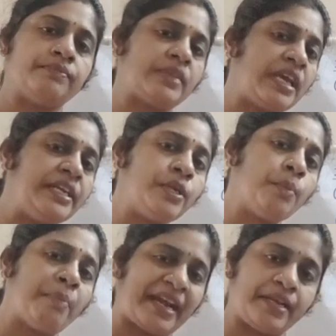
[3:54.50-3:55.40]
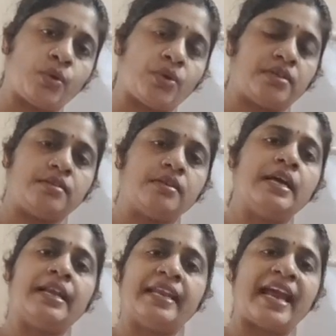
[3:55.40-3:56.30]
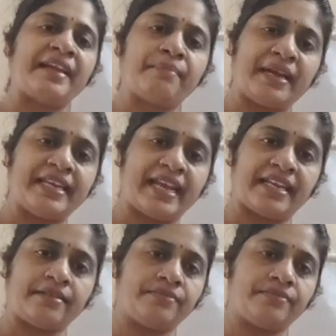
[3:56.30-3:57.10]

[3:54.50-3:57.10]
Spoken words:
byte code line by line.